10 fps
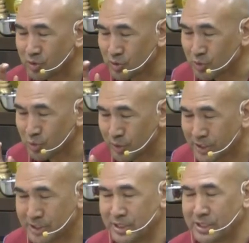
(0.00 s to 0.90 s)
too
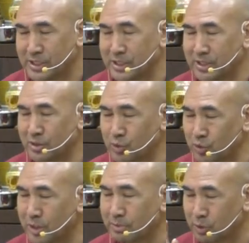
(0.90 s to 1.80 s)
attached, should
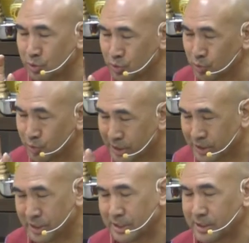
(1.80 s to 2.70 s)
not have a too
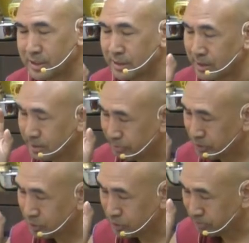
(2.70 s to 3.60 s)
attached
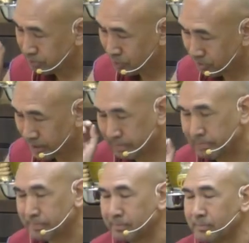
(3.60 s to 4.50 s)
because of problem.